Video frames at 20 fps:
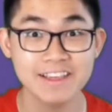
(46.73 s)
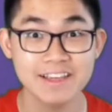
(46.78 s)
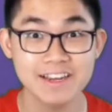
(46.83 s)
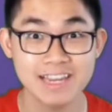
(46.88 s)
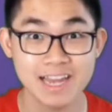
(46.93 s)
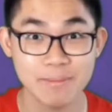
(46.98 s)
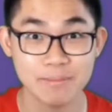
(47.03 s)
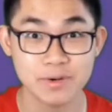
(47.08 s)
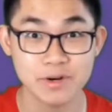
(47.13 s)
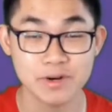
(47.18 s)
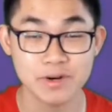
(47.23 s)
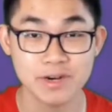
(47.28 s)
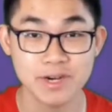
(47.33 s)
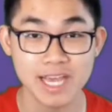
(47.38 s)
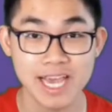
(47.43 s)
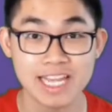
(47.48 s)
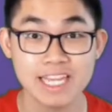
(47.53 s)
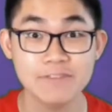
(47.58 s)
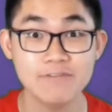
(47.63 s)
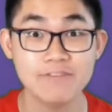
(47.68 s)
number
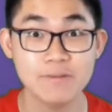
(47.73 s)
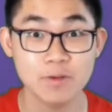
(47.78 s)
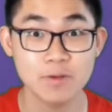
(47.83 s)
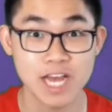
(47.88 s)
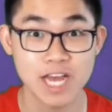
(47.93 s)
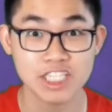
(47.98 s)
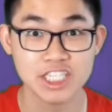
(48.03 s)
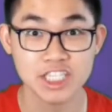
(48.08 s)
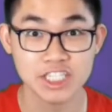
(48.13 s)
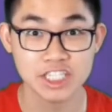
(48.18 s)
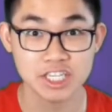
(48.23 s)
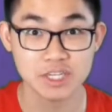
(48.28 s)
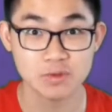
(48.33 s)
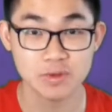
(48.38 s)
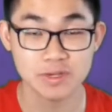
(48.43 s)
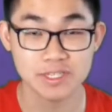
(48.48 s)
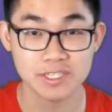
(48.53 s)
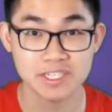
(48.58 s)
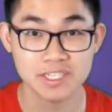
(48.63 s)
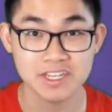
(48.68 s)
in the Fibonacci
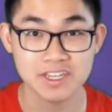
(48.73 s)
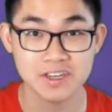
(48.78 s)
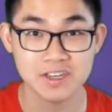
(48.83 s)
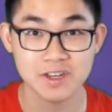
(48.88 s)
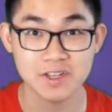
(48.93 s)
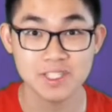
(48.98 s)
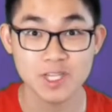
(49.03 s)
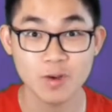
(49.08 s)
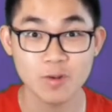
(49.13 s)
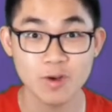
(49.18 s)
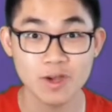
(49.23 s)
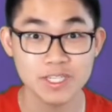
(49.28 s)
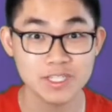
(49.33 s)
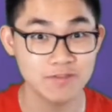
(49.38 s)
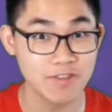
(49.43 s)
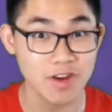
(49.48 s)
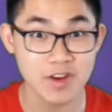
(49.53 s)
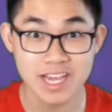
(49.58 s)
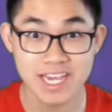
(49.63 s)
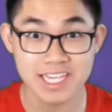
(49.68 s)
sequence. So it's
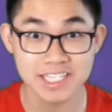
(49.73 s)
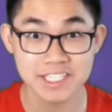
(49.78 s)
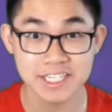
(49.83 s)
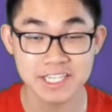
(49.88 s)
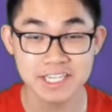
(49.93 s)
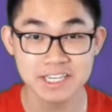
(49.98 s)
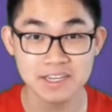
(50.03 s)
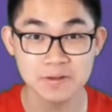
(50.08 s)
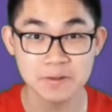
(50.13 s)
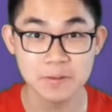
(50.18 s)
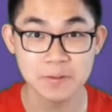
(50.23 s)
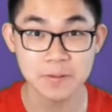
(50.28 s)
very easy.